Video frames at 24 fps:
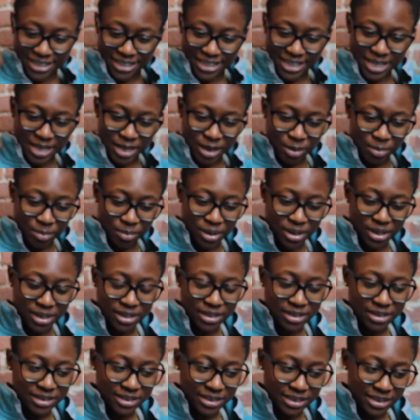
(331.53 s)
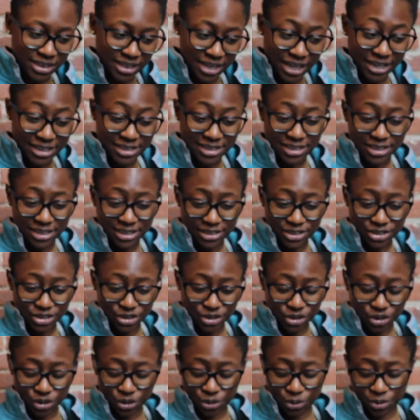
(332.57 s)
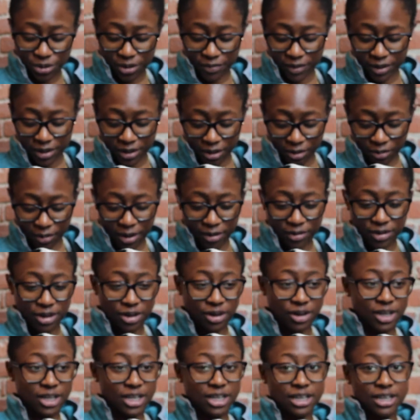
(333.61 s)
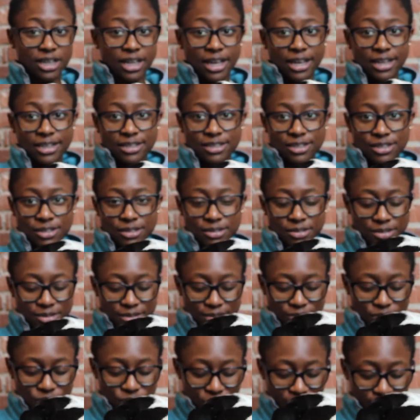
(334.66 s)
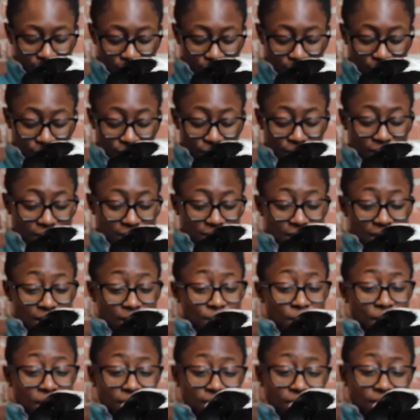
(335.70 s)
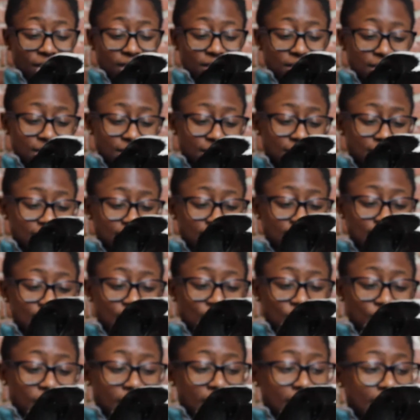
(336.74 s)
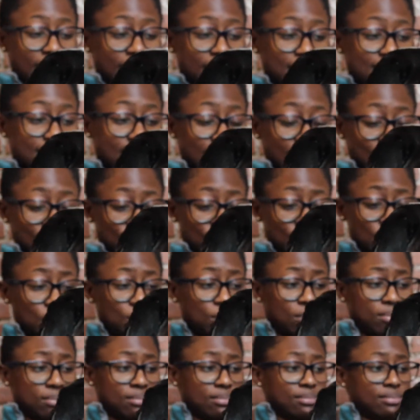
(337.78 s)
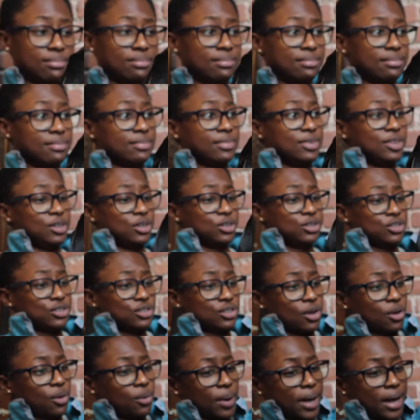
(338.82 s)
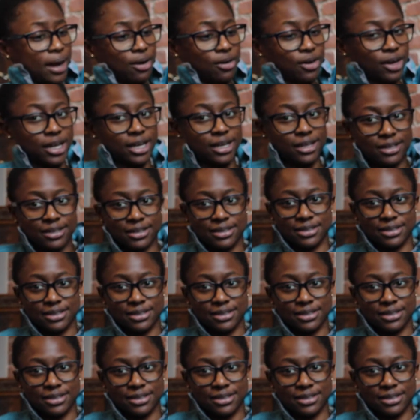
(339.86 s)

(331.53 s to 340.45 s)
him as he just chews everything around here, and he like shoves his face in my face. Okay, Atticus, I gotta film. You're so hairy.